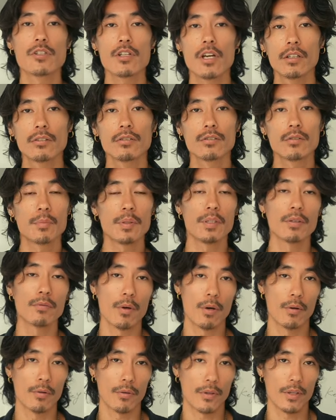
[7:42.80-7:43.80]
Charles B.
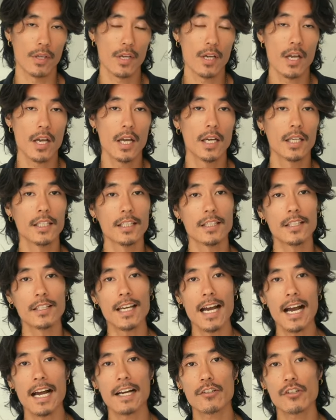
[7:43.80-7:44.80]
Roth, and
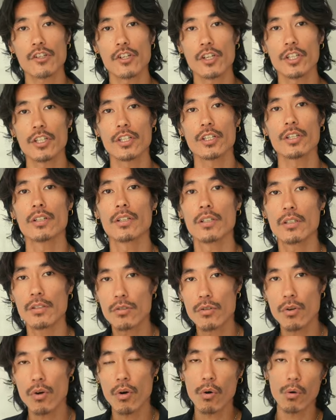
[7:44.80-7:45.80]
he actually
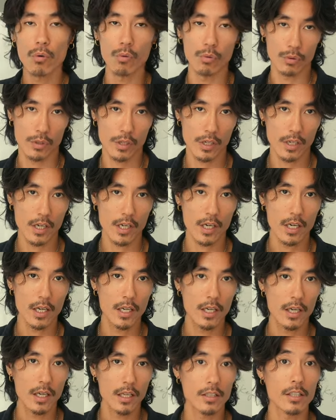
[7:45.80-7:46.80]
told
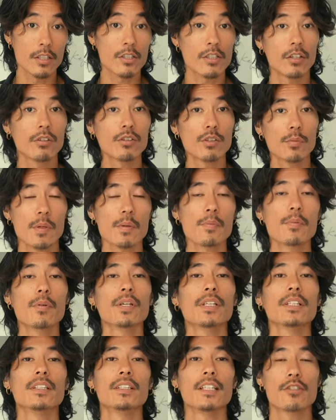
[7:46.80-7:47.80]
the salespeople
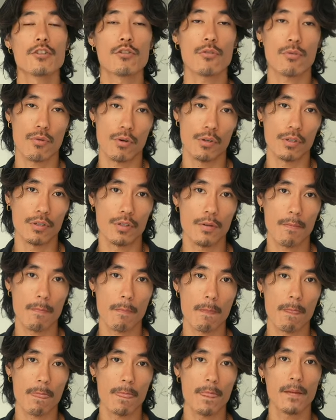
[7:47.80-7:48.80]
in Detroit
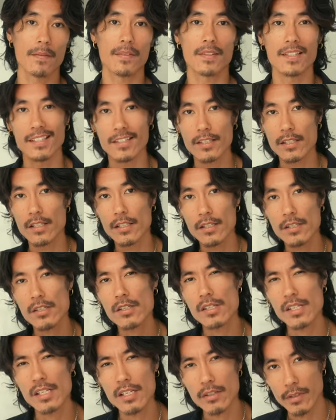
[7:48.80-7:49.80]
this
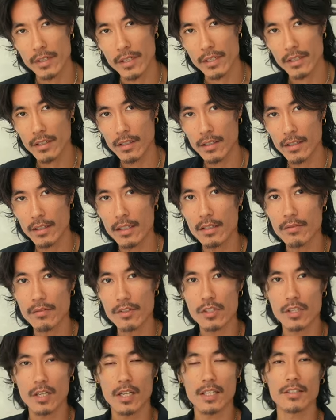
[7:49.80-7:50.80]
secret in
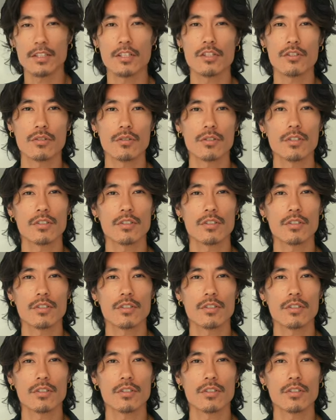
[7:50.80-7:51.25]
visualization.